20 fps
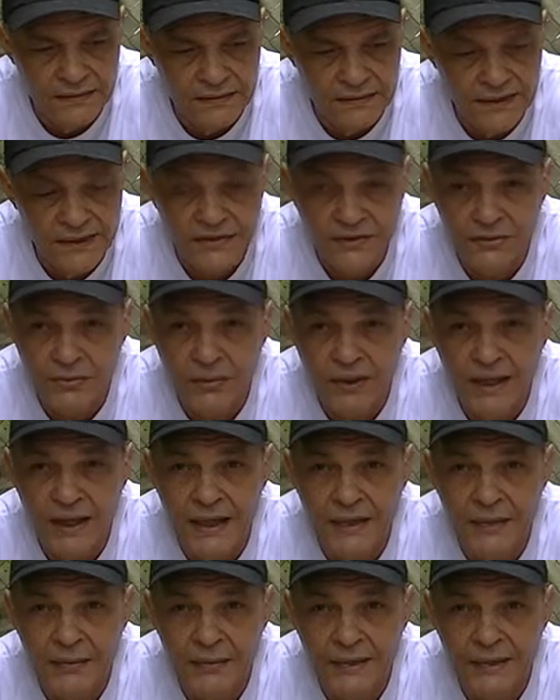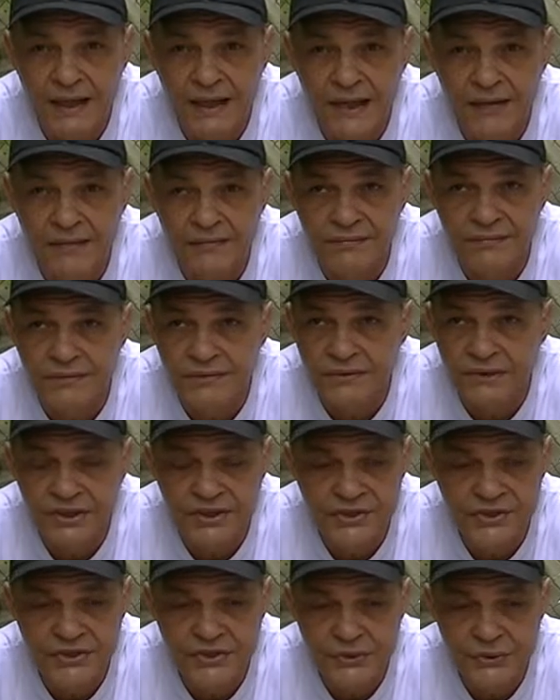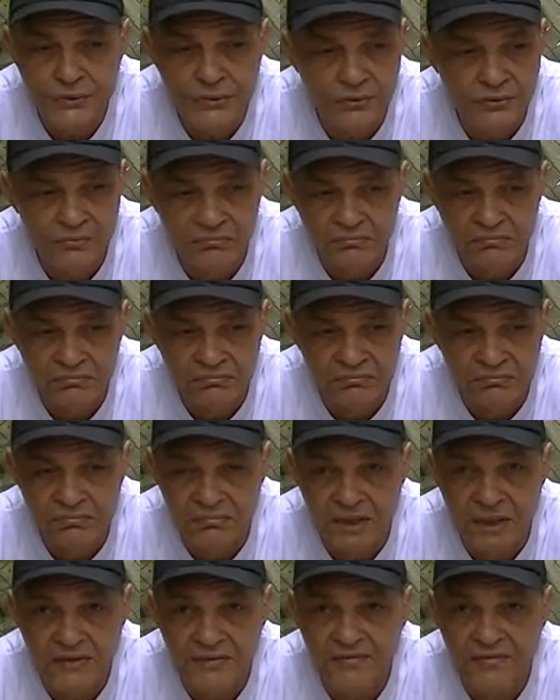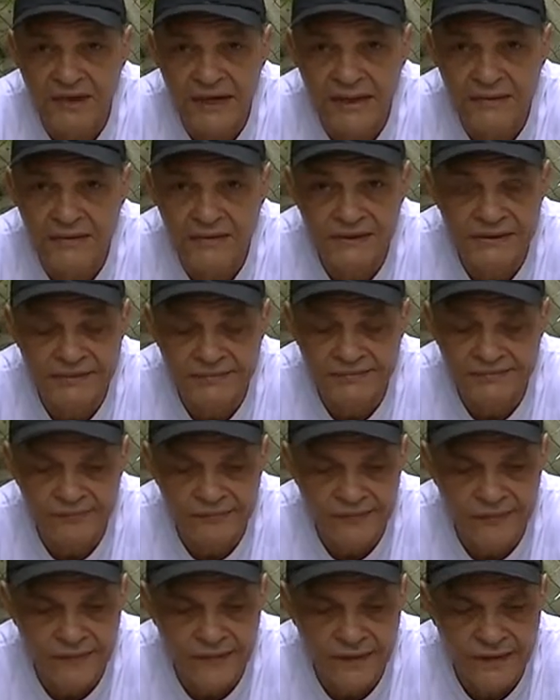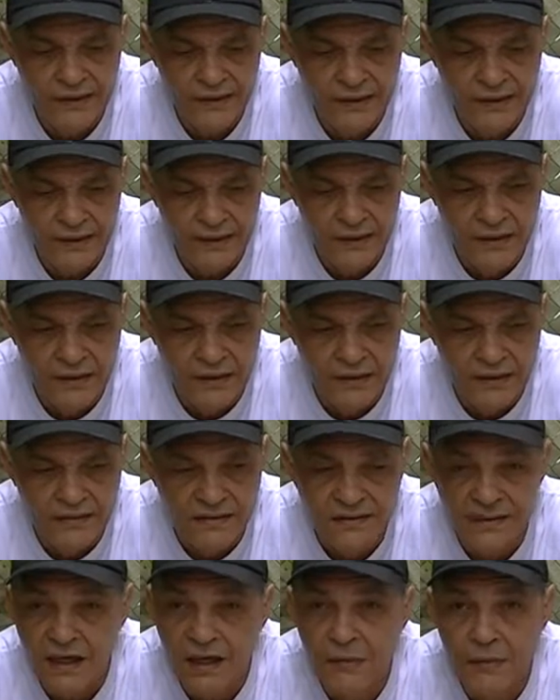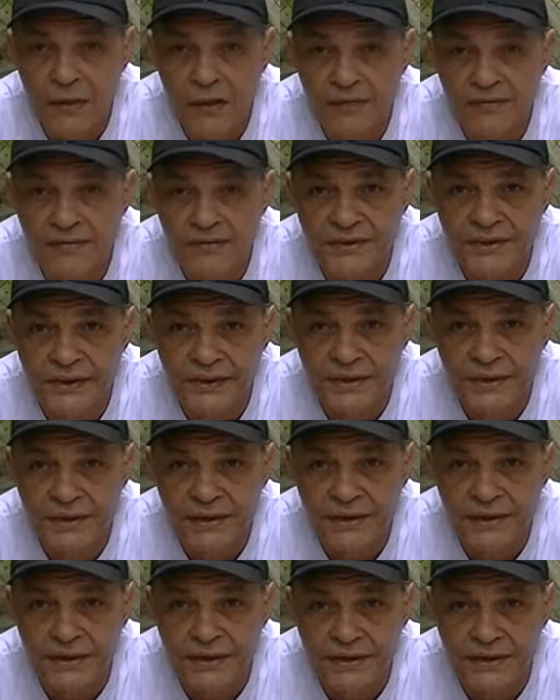That's why we have just two manufacturers. Some of the